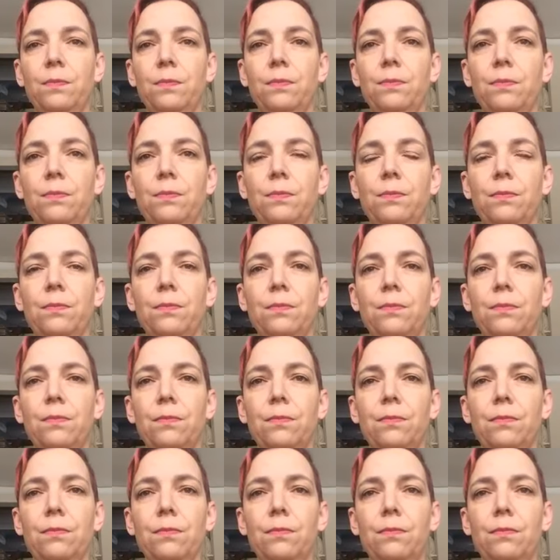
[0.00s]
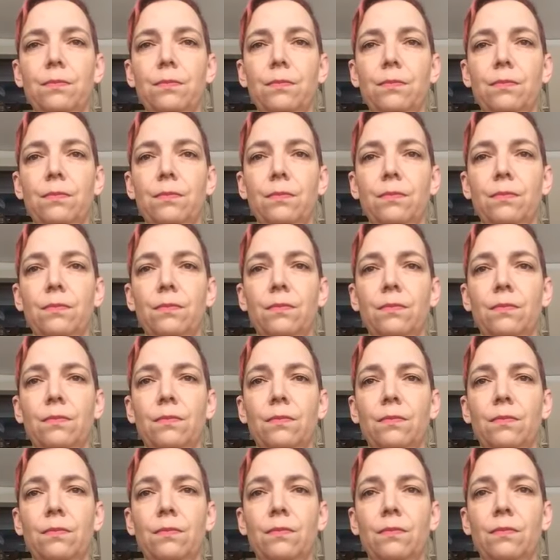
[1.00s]

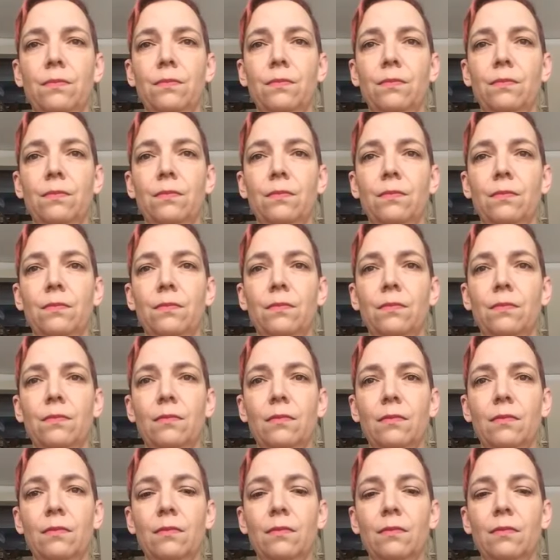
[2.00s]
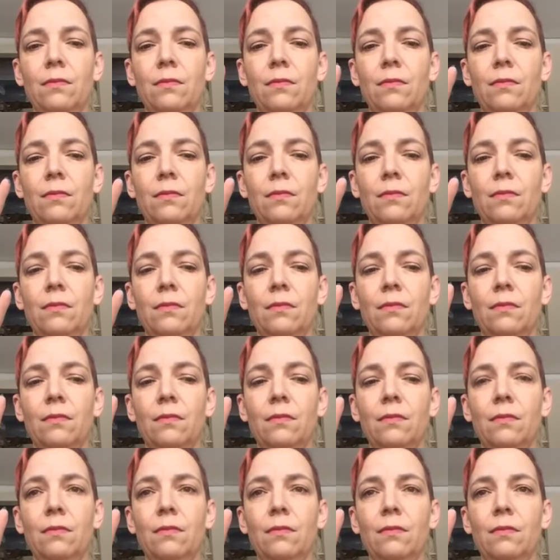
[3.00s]

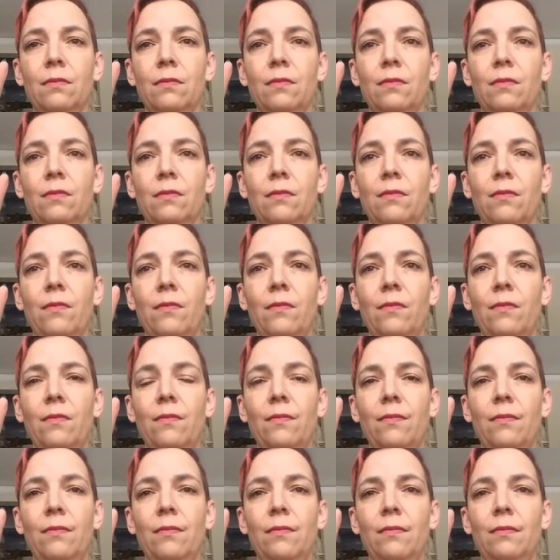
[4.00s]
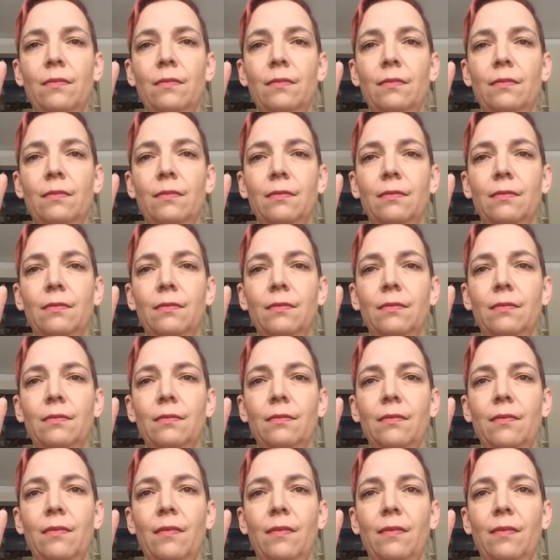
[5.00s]

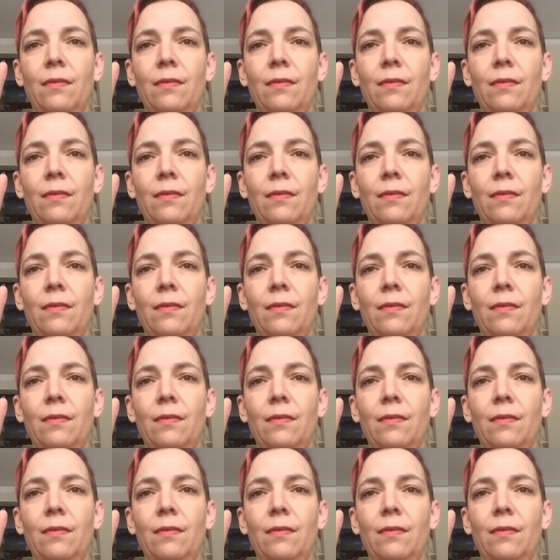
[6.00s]
(no one is talking)